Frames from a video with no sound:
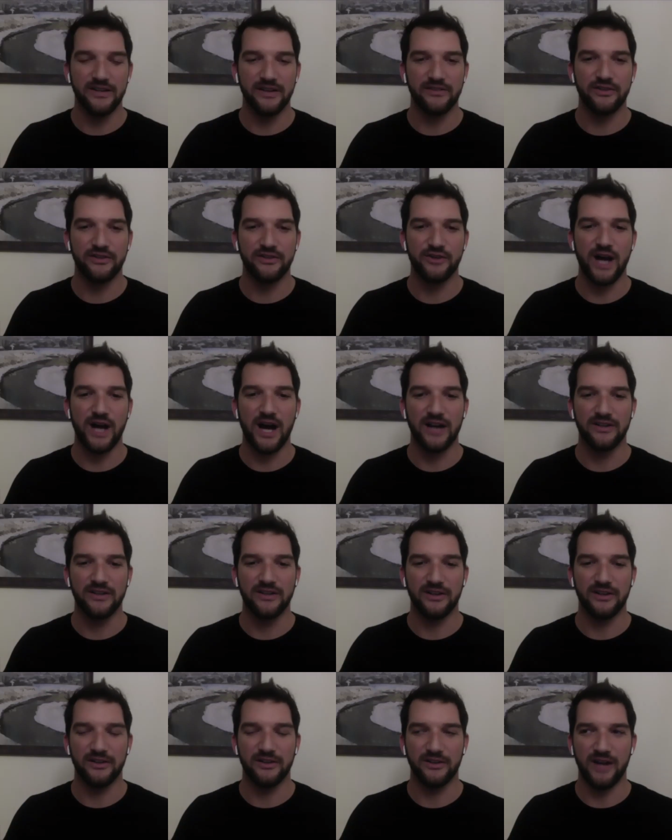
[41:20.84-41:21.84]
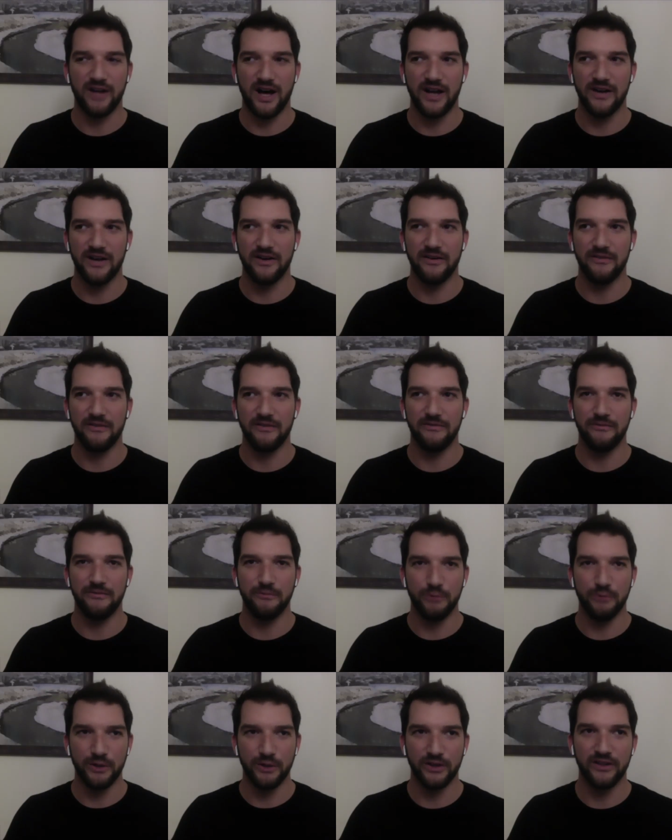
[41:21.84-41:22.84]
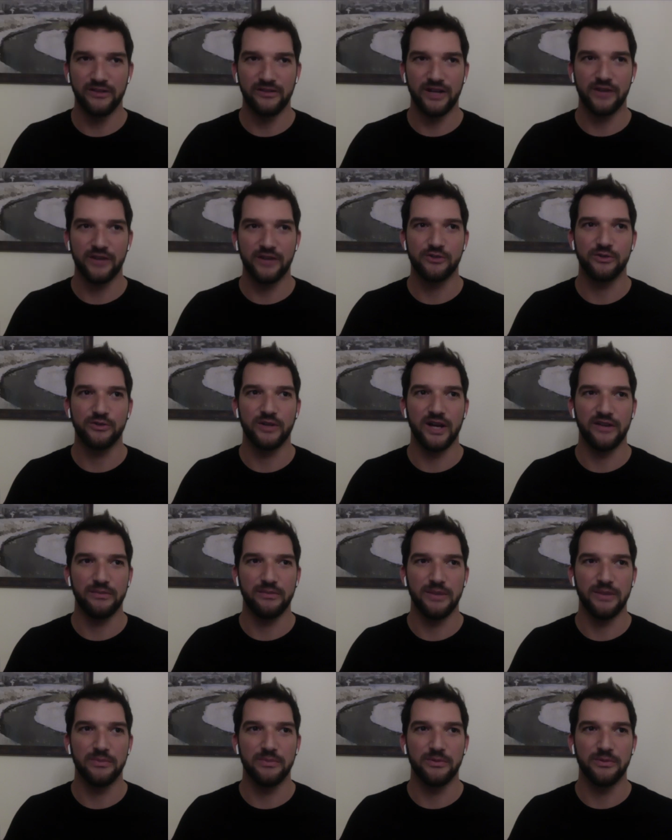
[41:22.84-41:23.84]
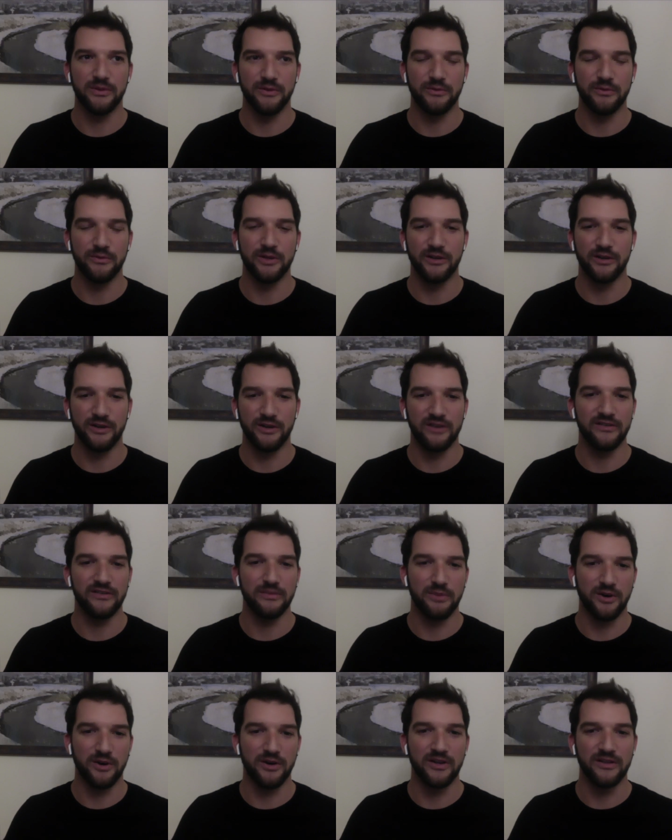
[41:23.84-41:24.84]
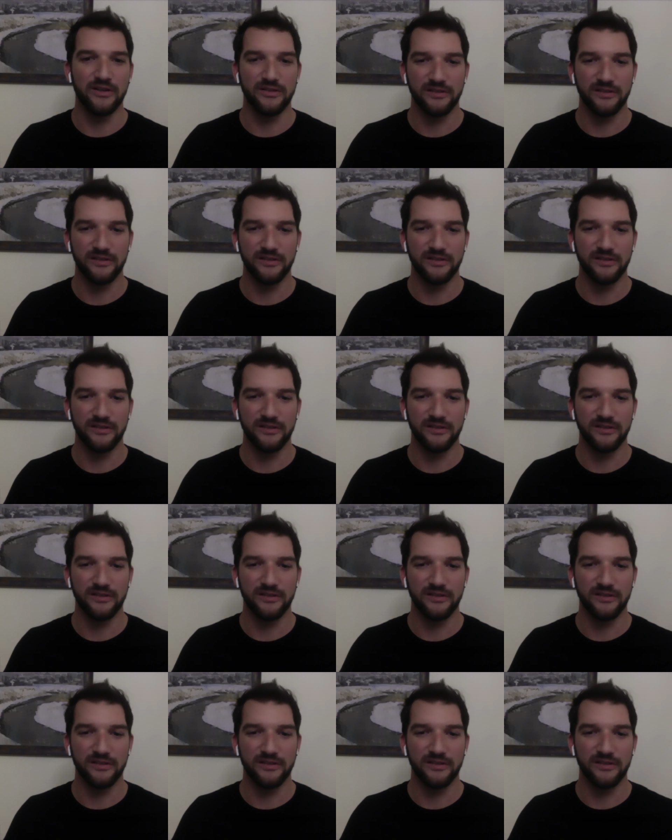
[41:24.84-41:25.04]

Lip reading: attract a lot of really sexualized people and really crazy parties.